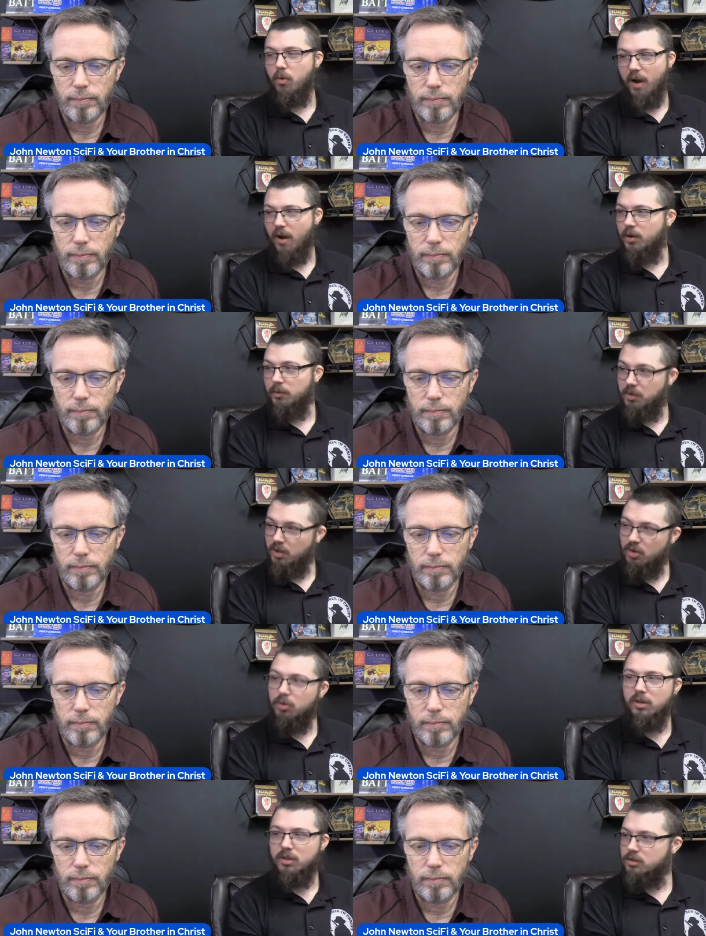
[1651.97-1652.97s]
Speaker 1: around him
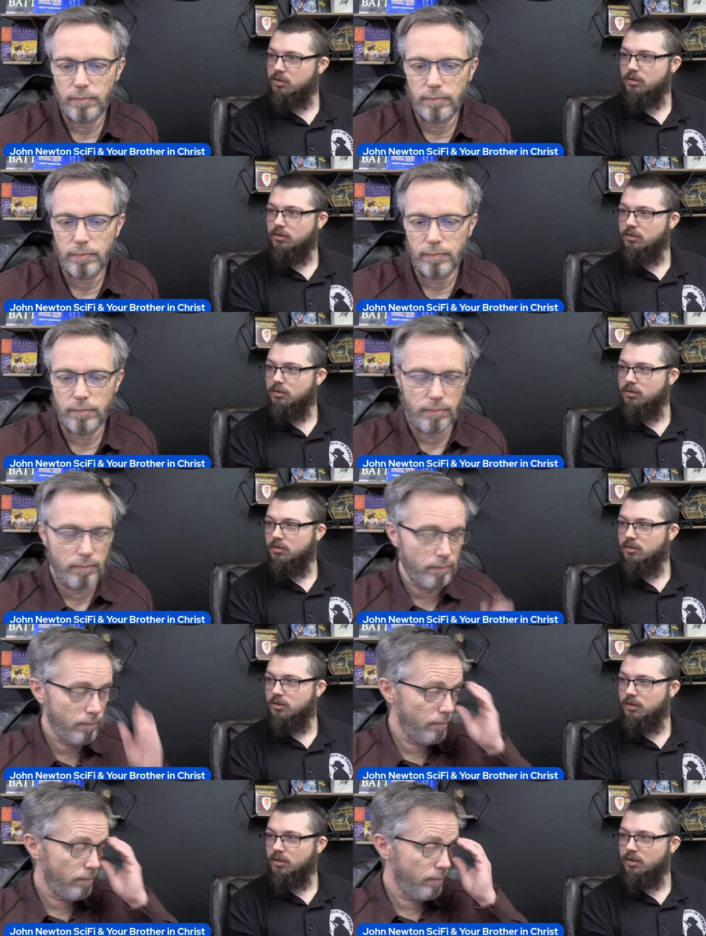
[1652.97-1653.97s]
knew this,
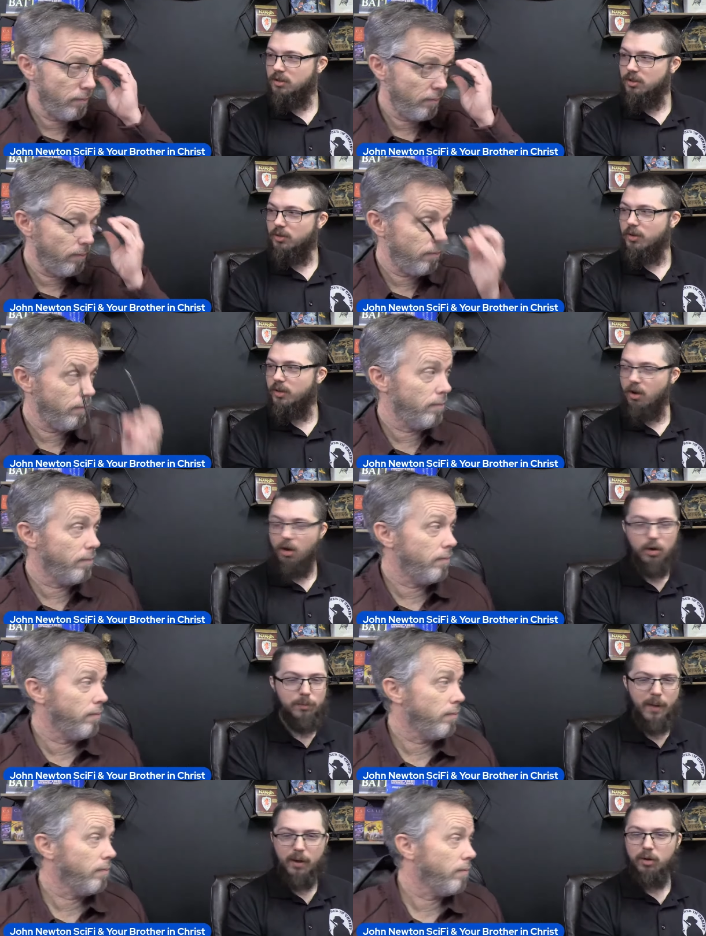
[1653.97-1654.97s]
knew it, and
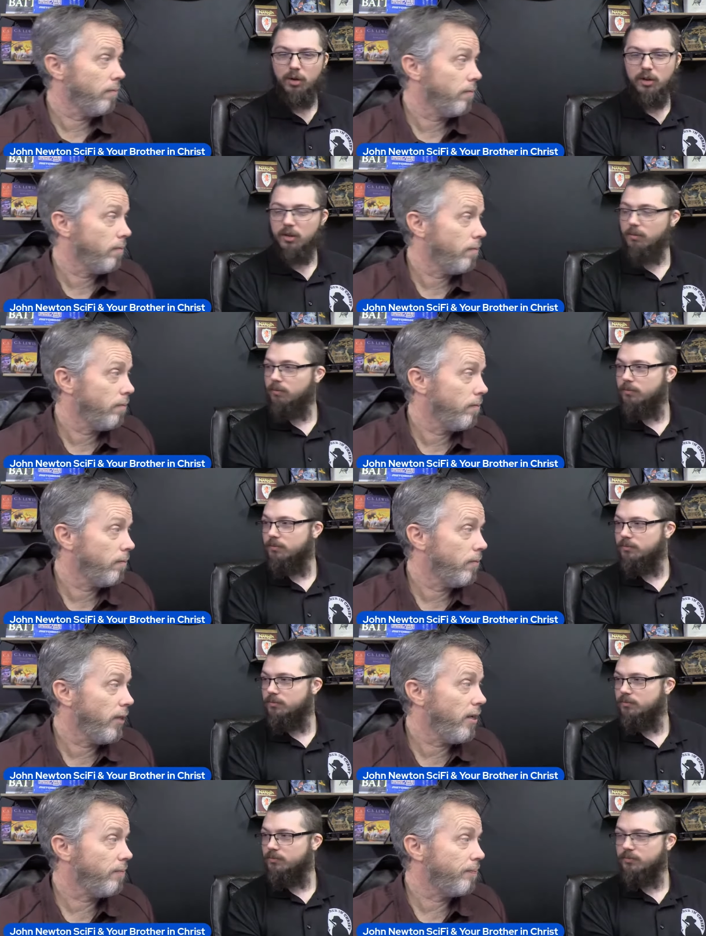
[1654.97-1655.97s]
called him out on it.
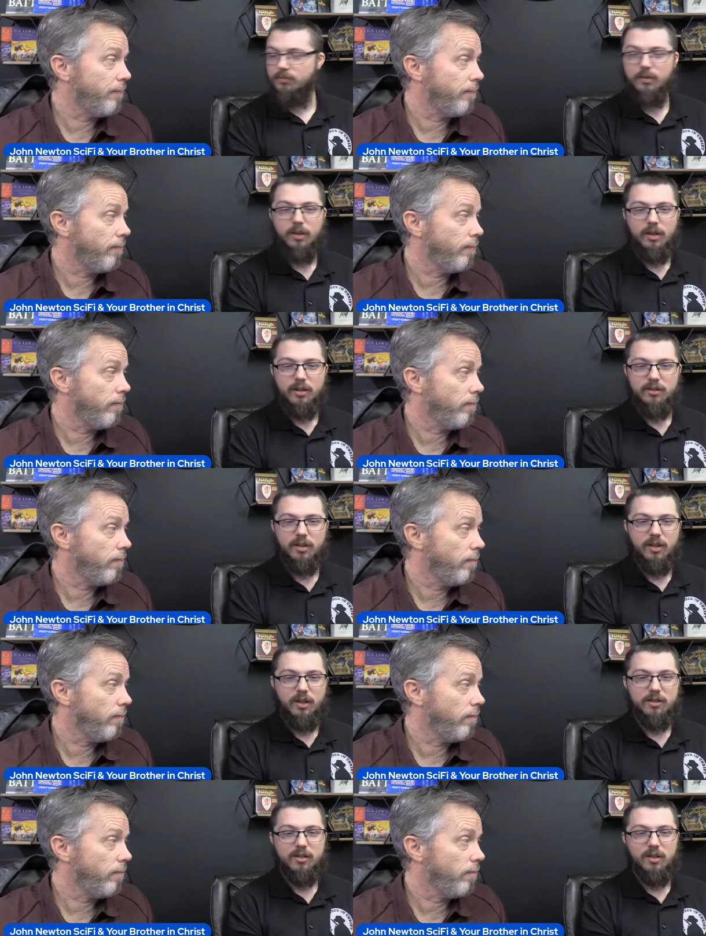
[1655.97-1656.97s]
Yeah, said
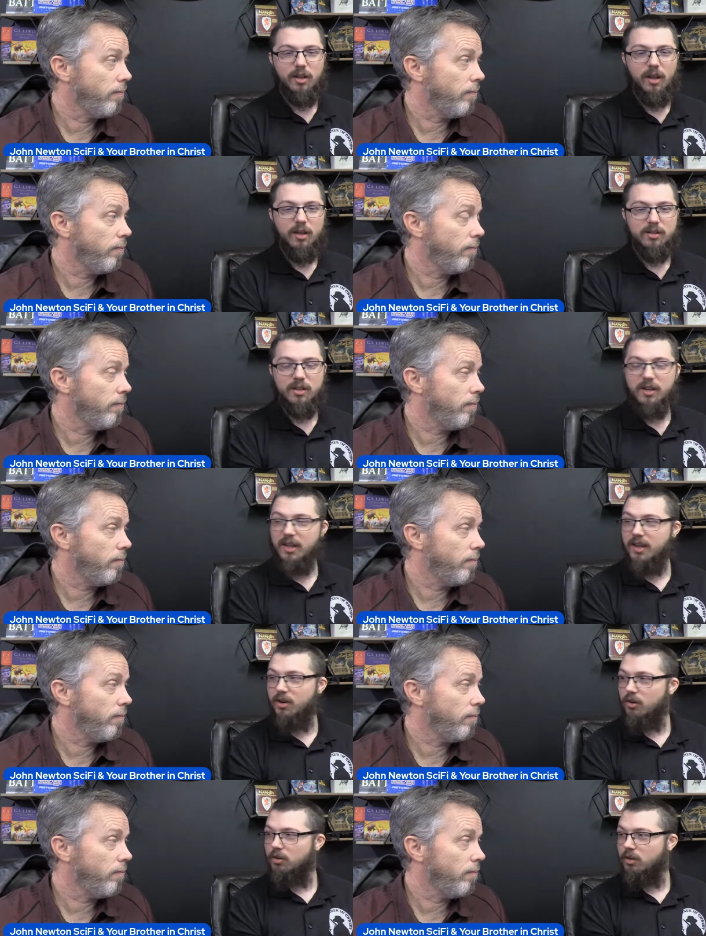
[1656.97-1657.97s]
he's he's an
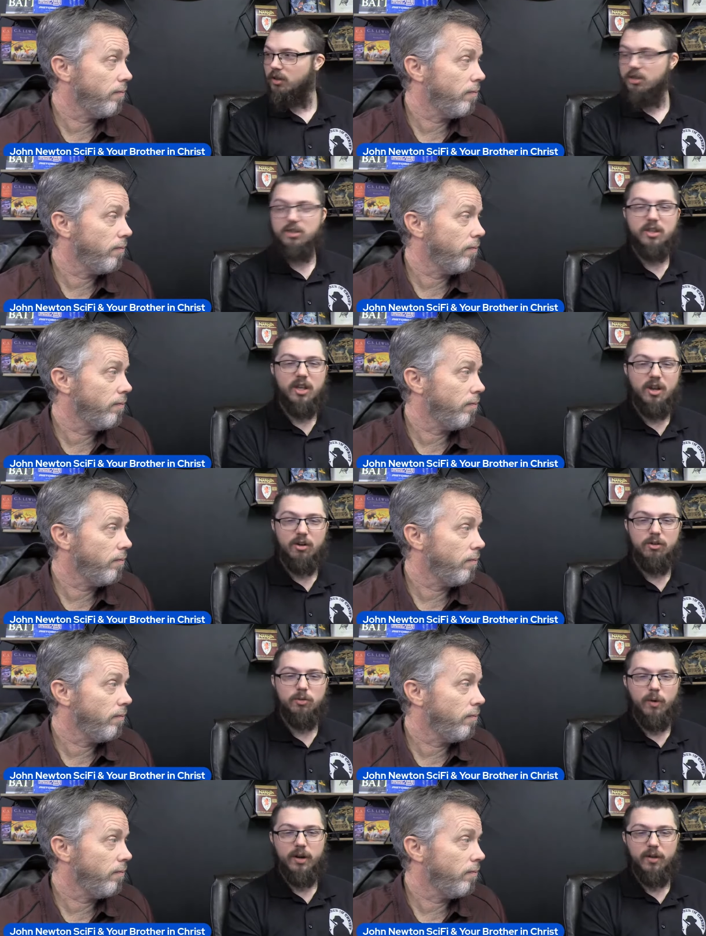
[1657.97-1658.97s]
ear. He just
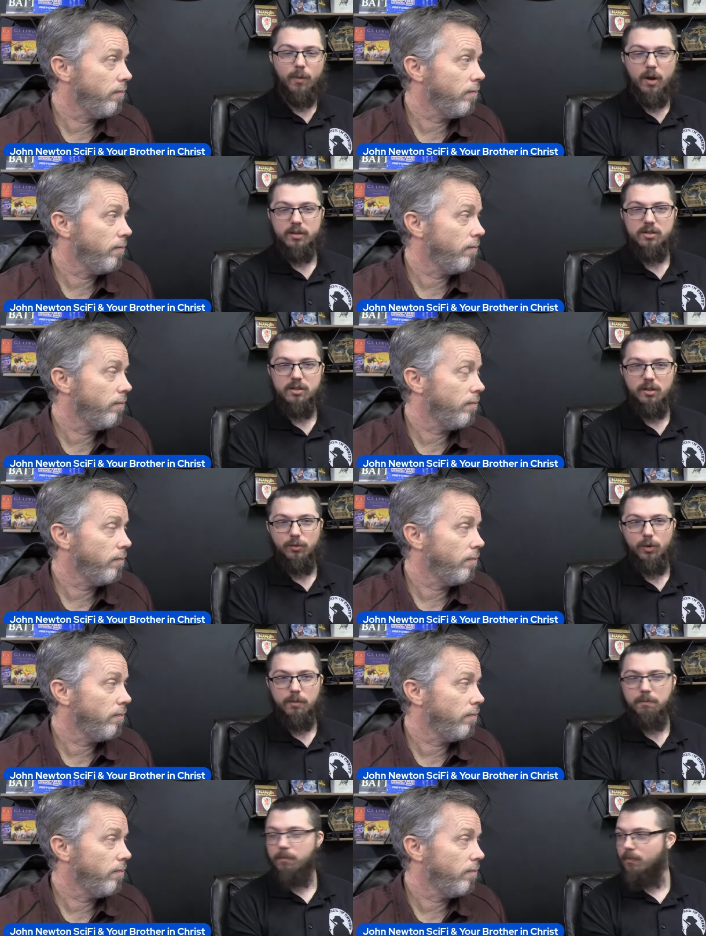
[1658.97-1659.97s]
hears what he wants and then
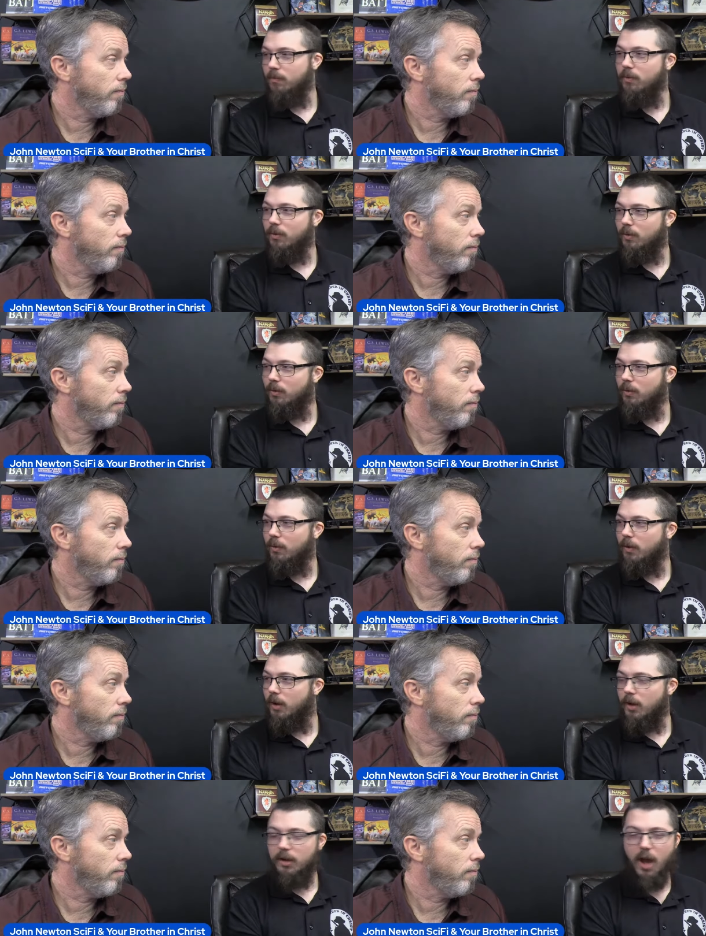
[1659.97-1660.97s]
re-
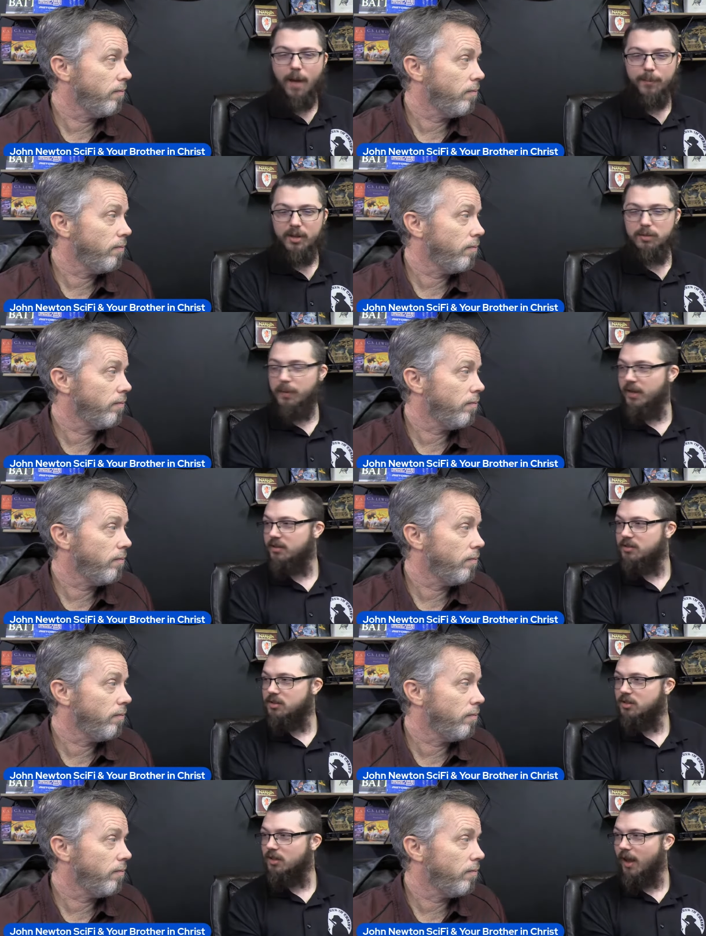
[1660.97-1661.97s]
copies,
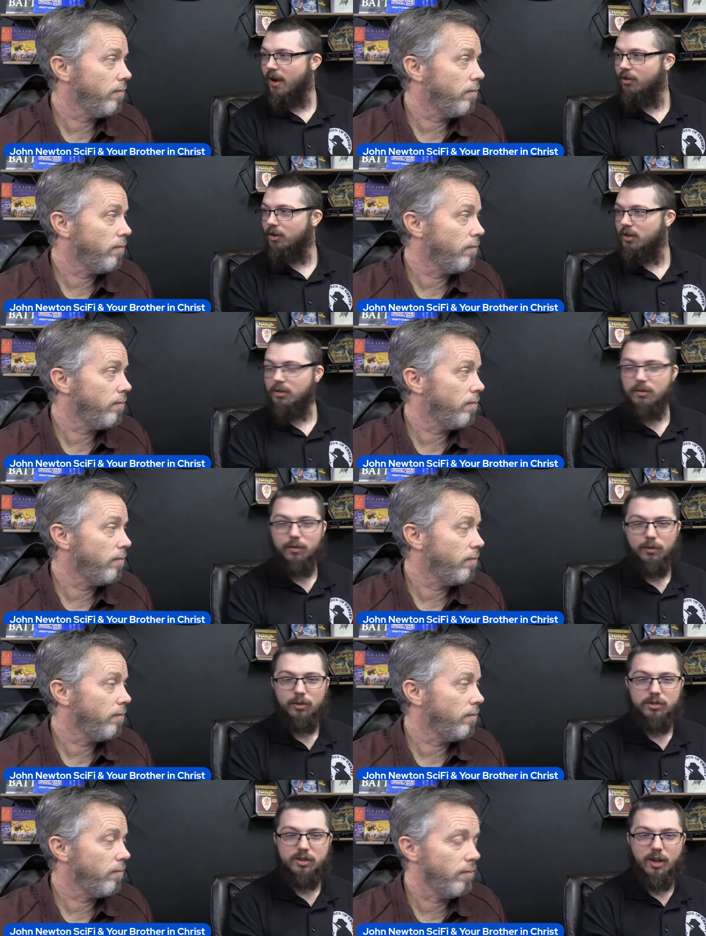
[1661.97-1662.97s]
pastes it down, and
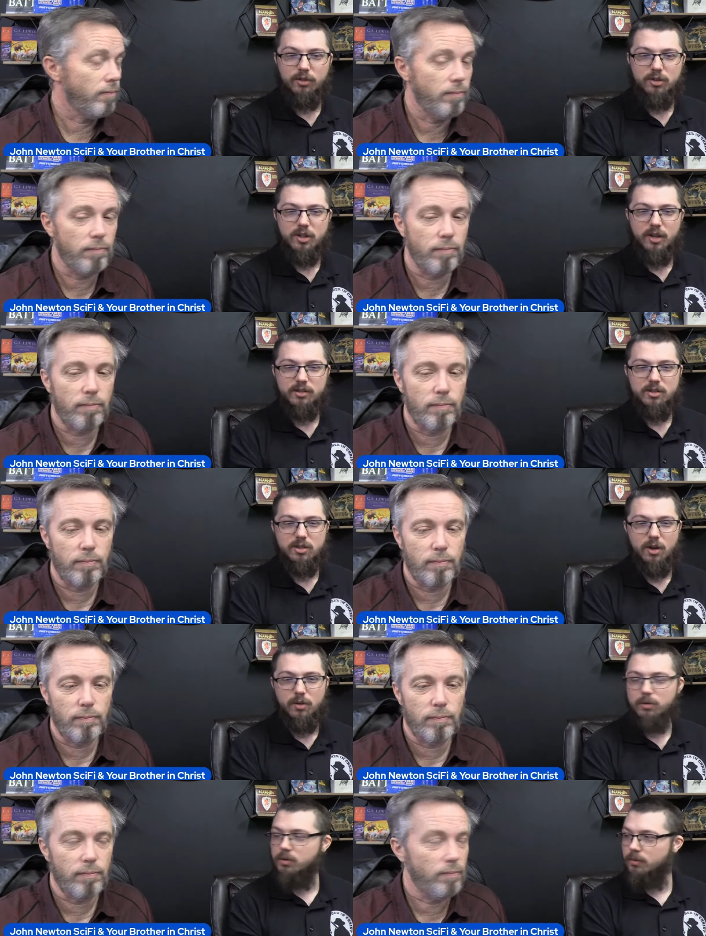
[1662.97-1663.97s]
sells it as his
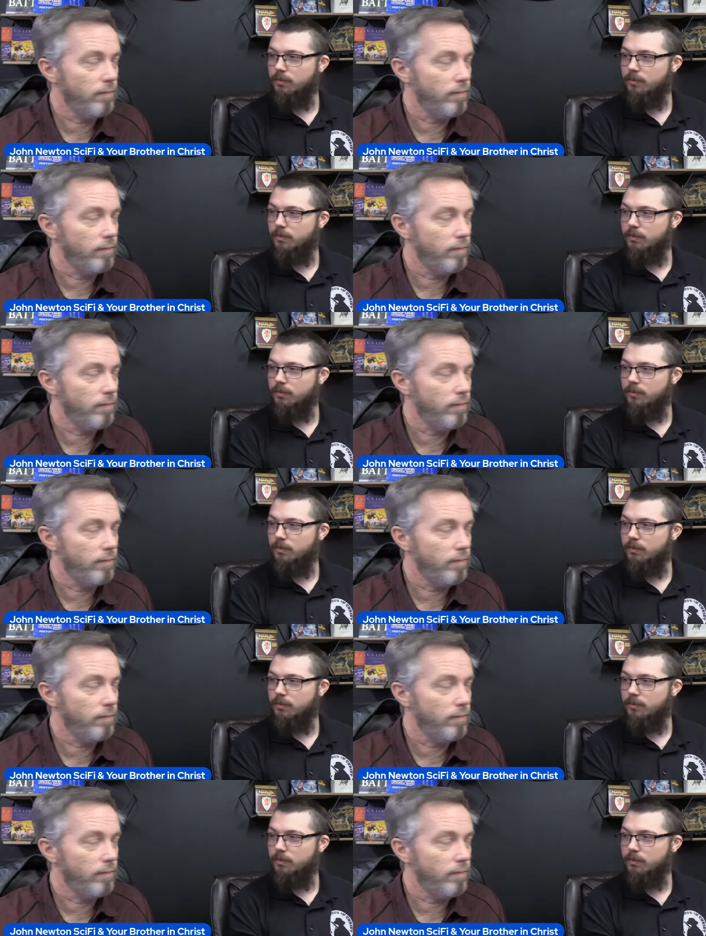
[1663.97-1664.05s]
own.